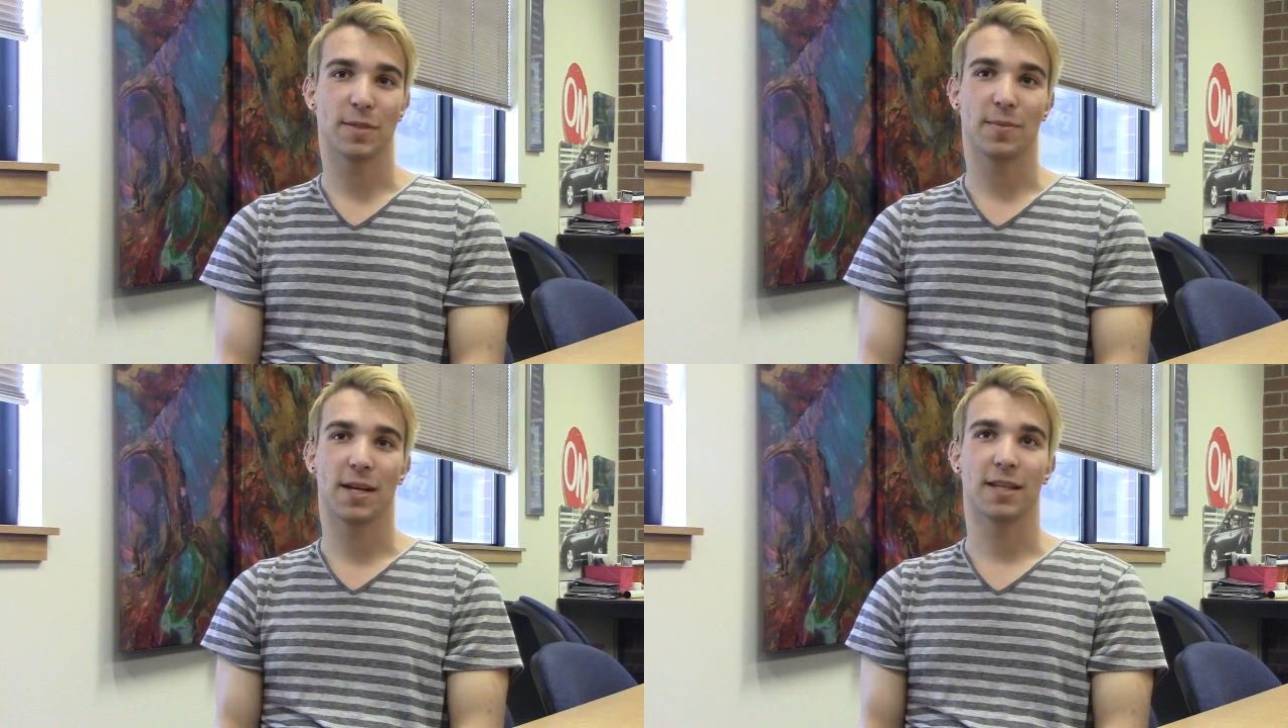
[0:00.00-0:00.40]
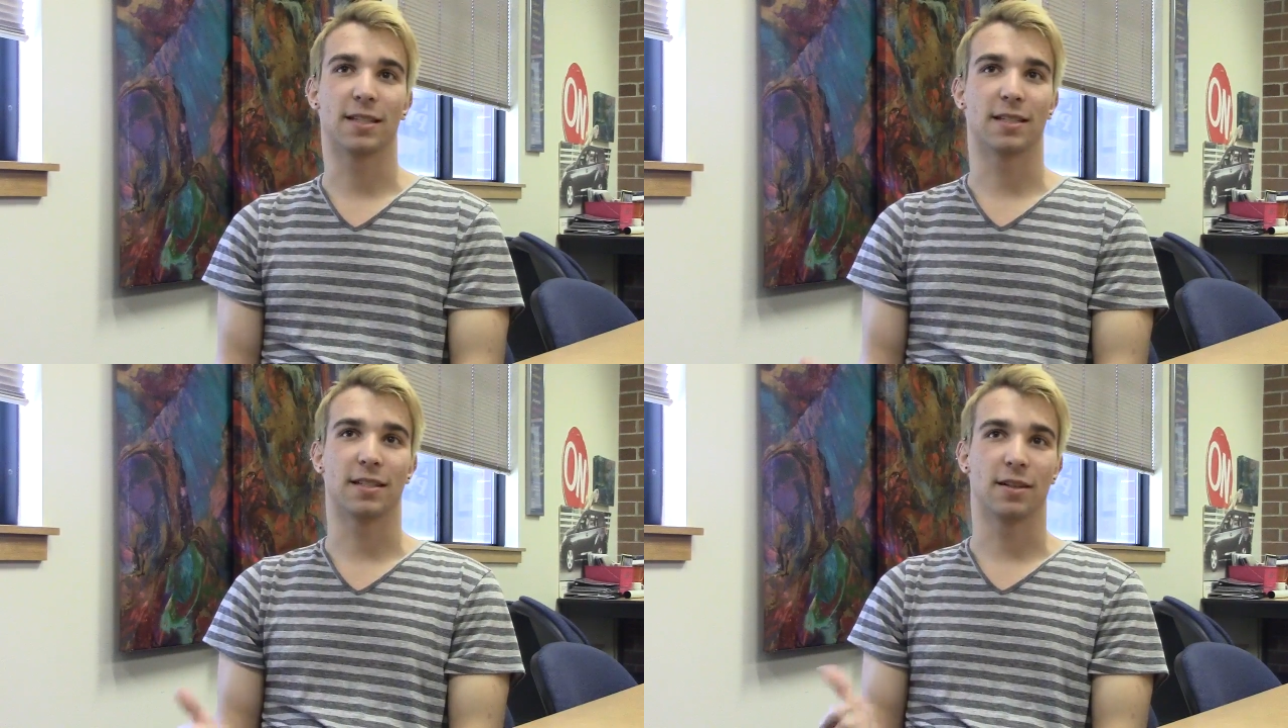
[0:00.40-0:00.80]
is
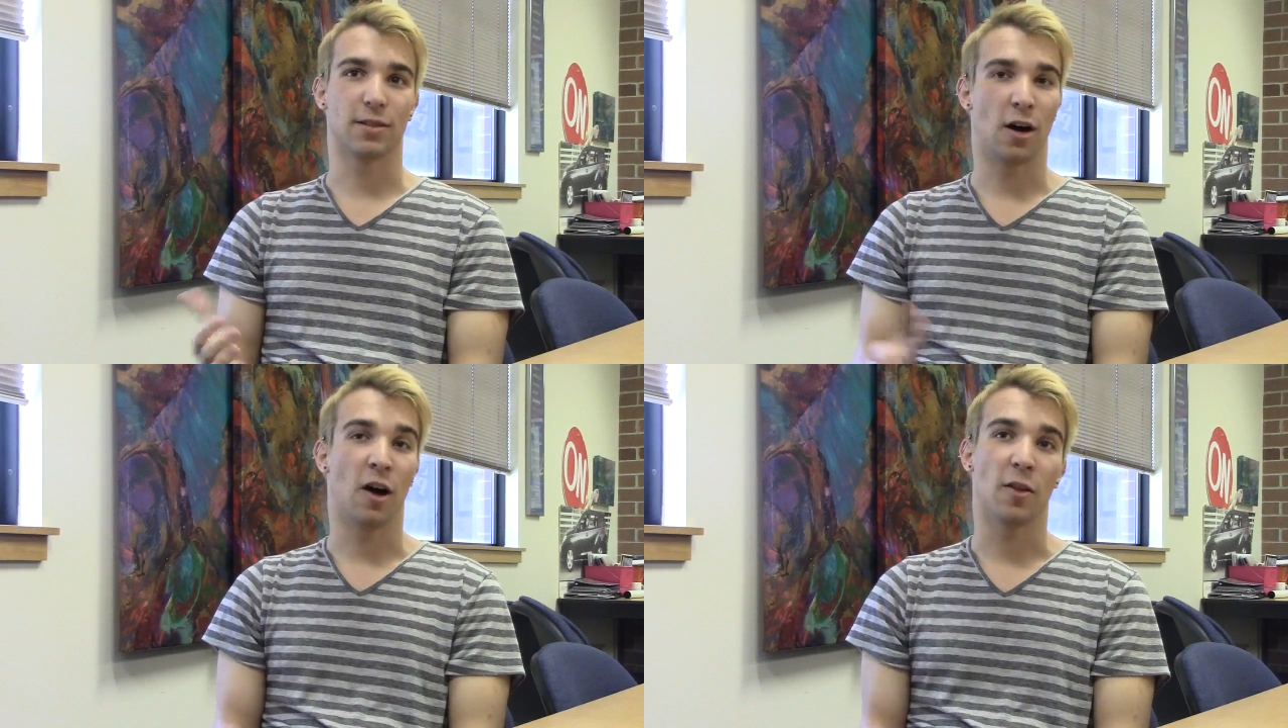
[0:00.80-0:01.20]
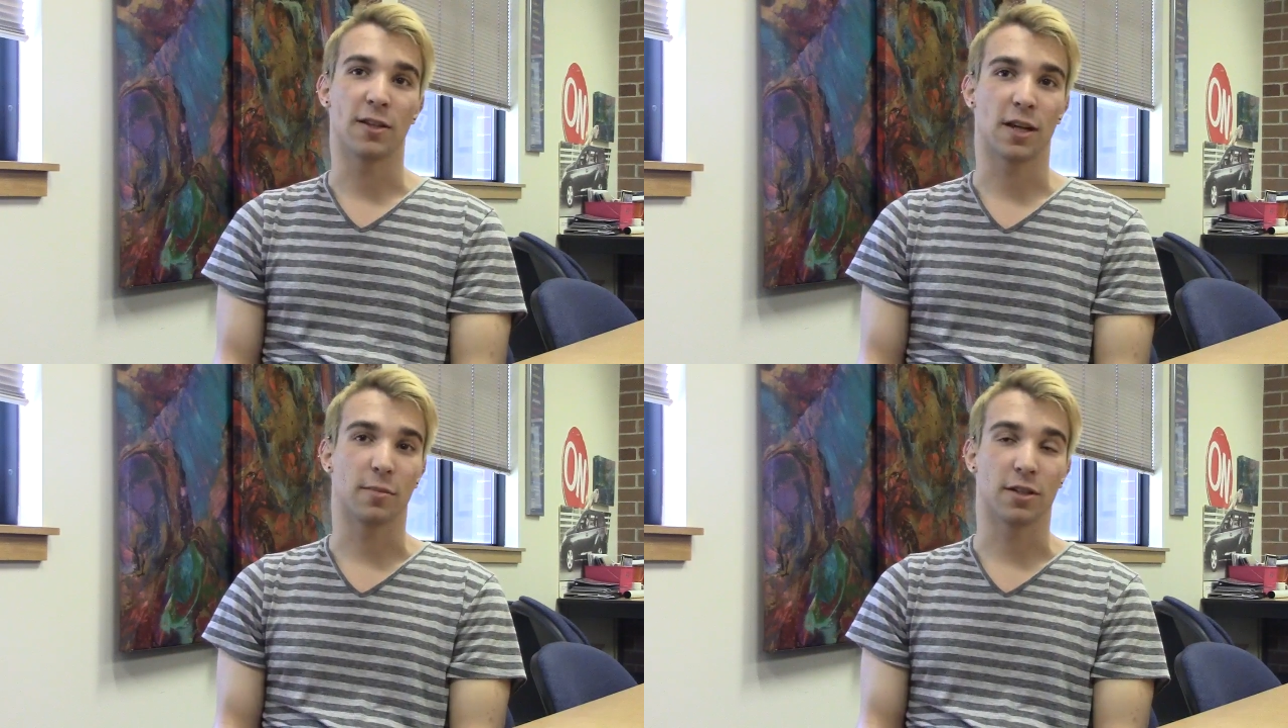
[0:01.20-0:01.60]
because there's all
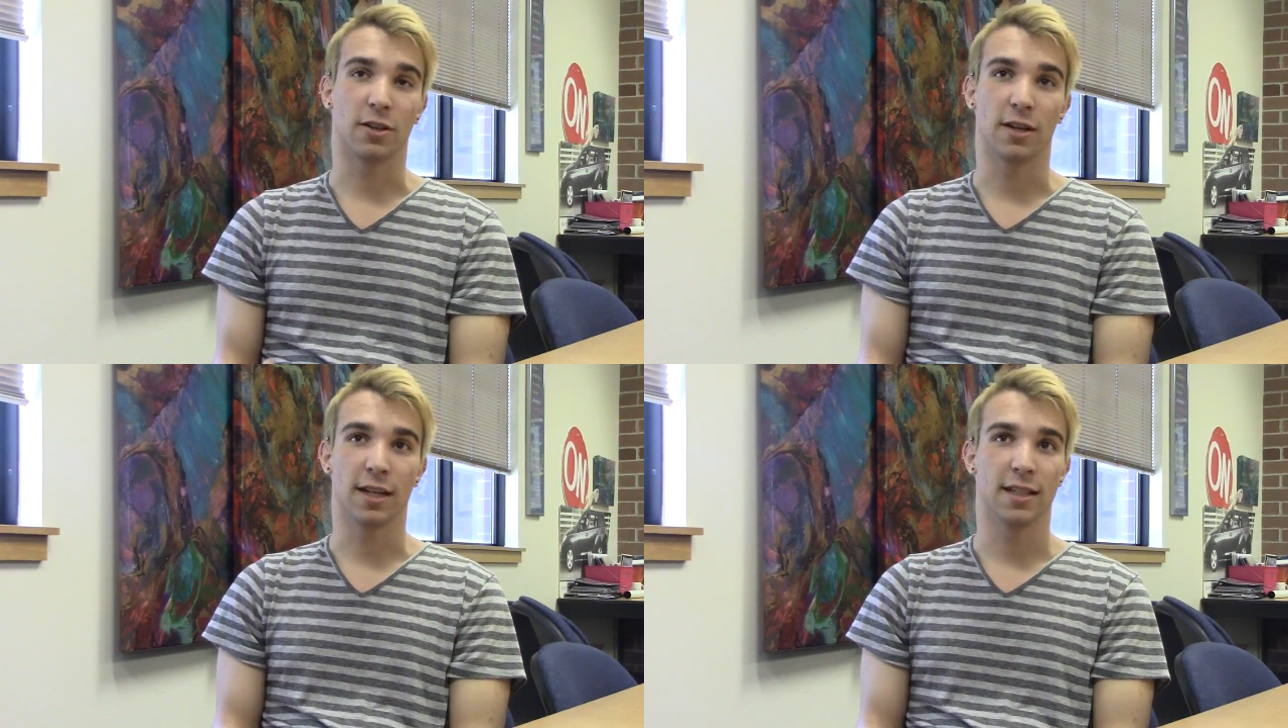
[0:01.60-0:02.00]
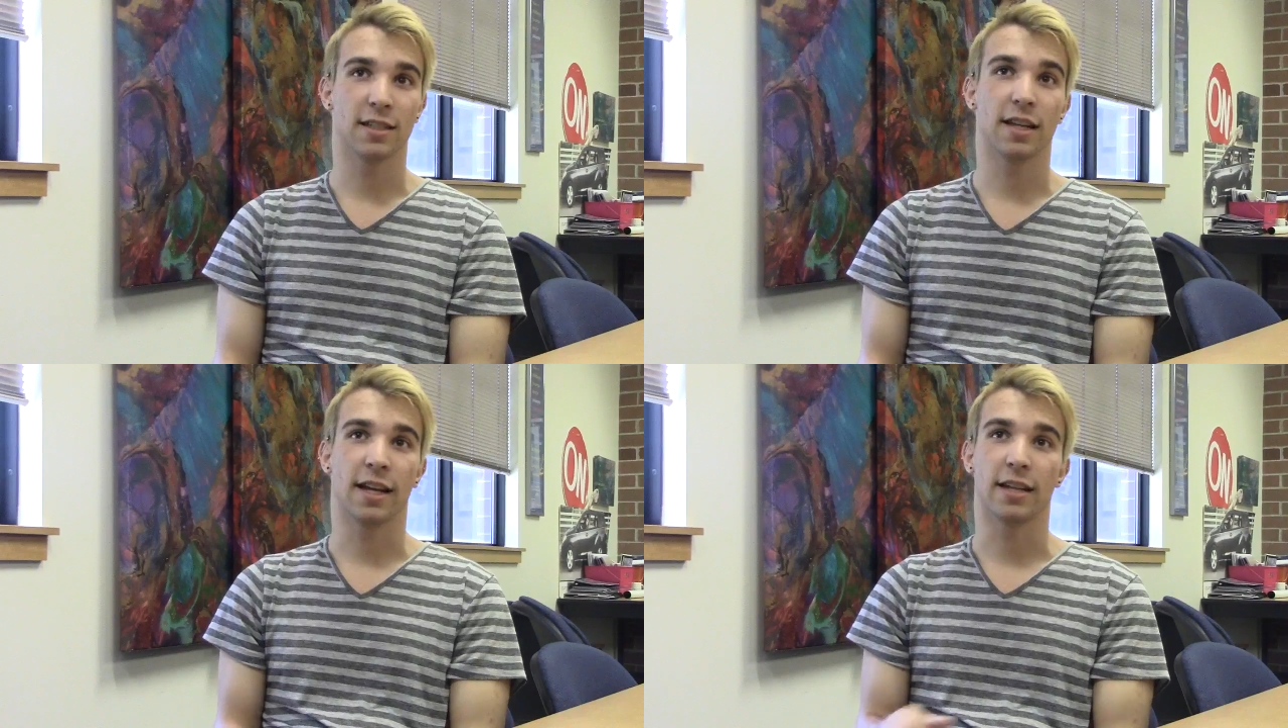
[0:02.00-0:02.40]
these
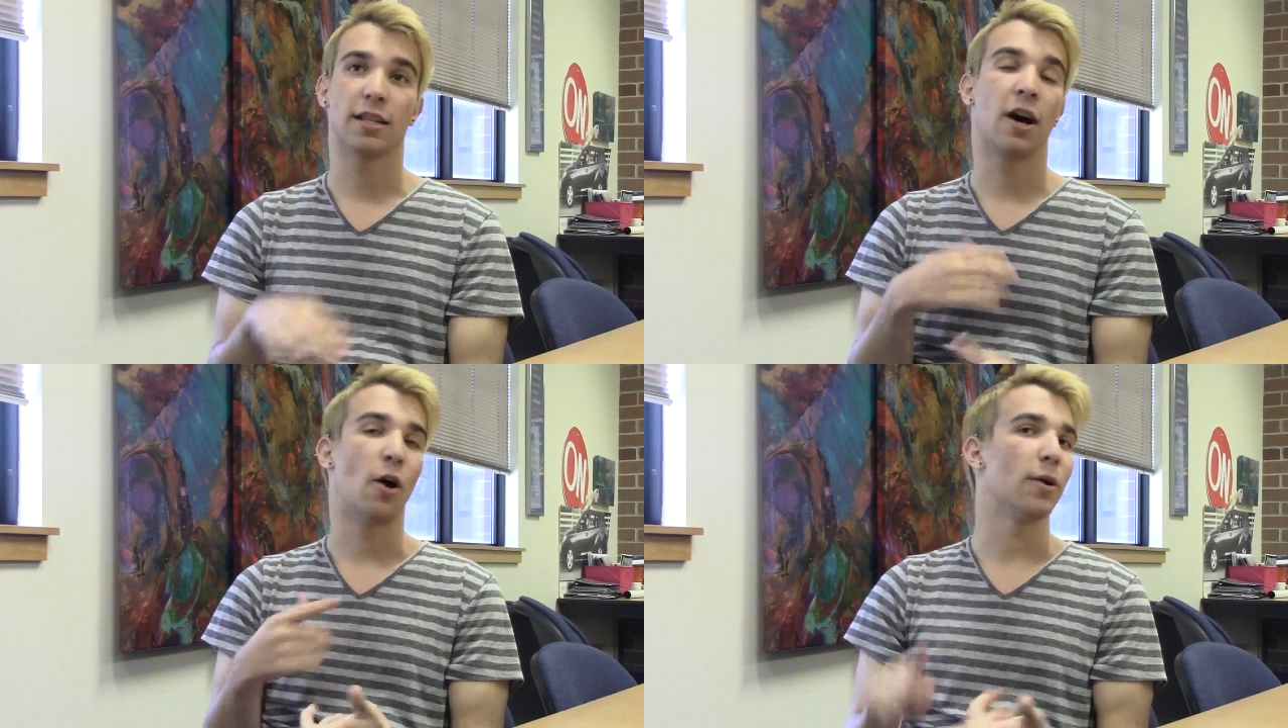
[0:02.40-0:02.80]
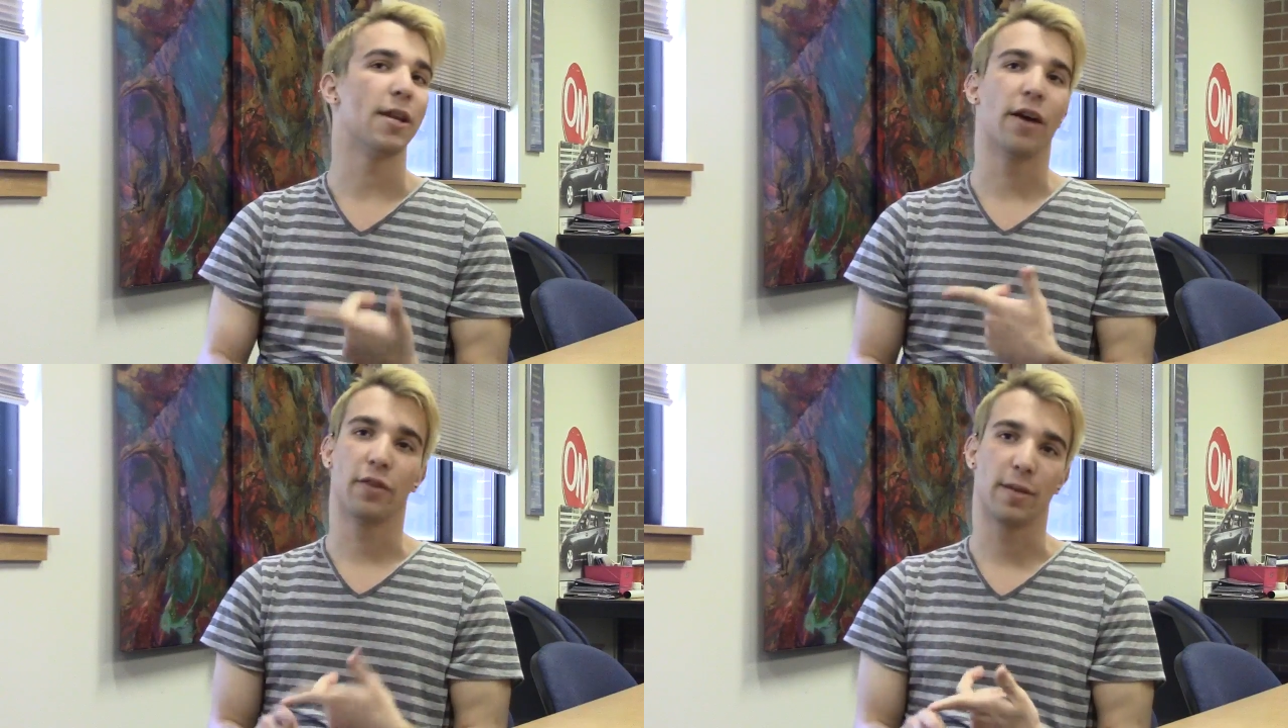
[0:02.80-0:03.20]
opportunities and it's all
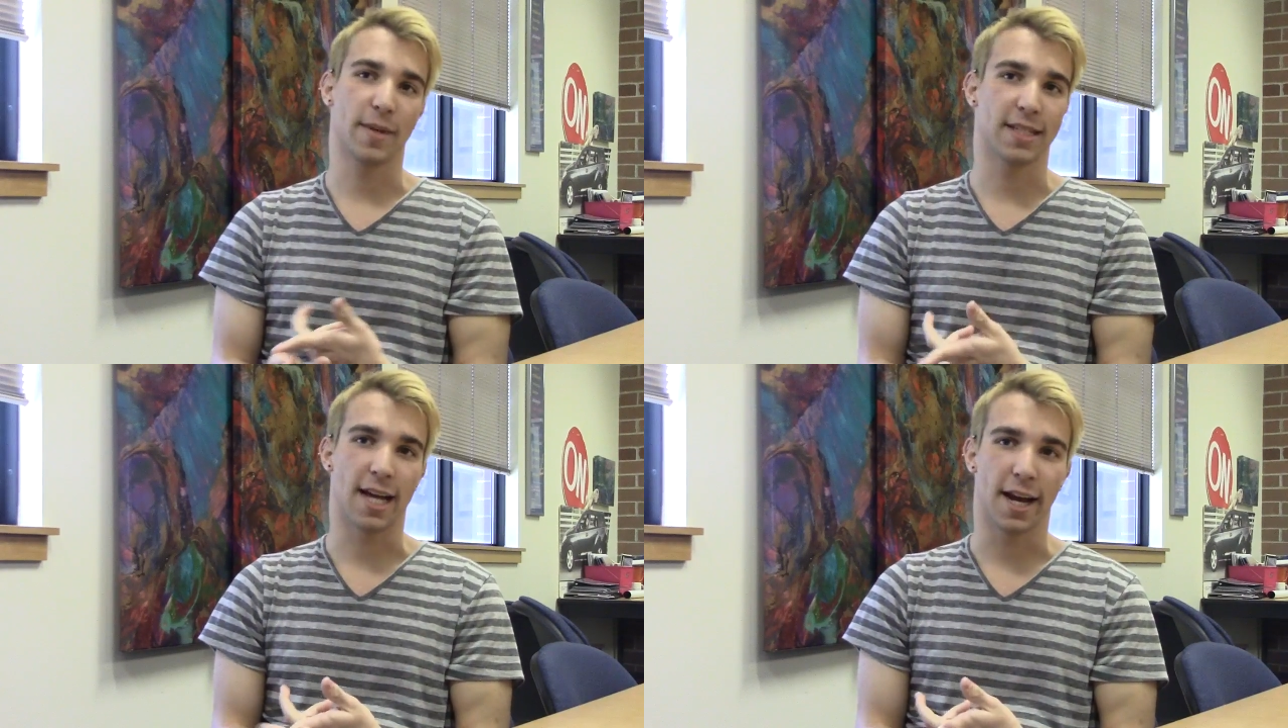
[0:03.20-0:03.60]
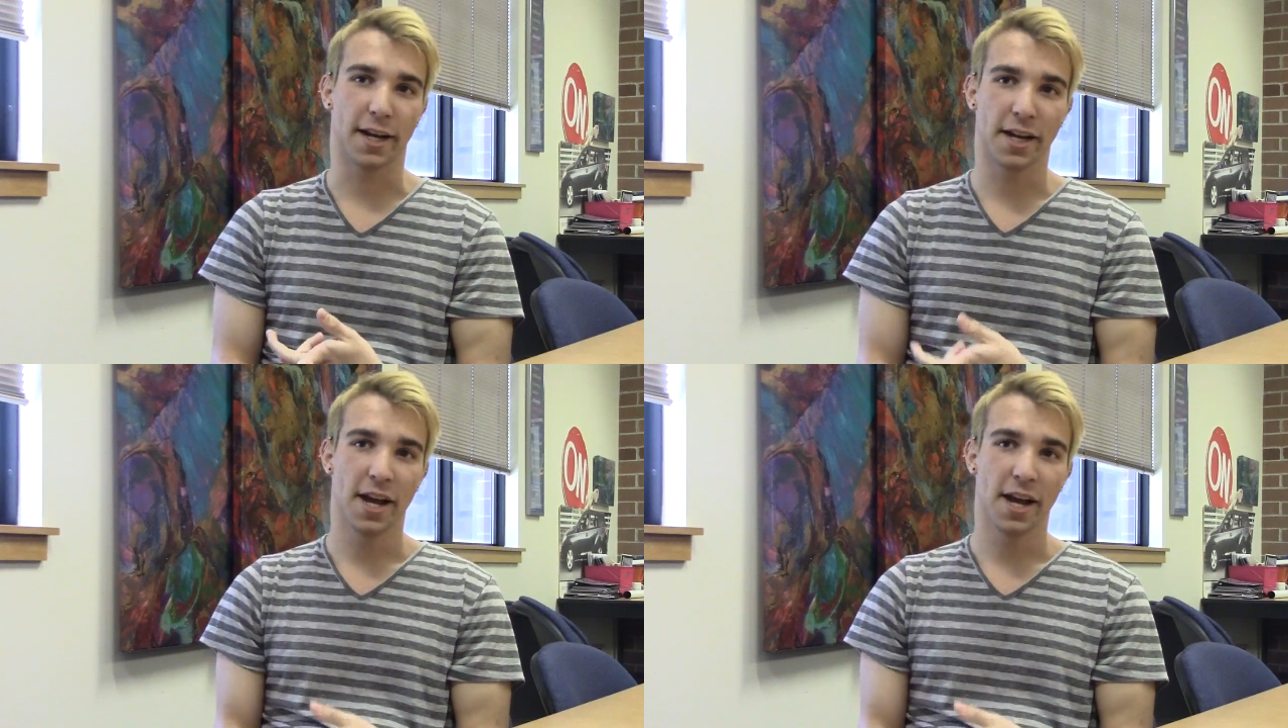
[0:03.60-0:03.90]
never going to be static.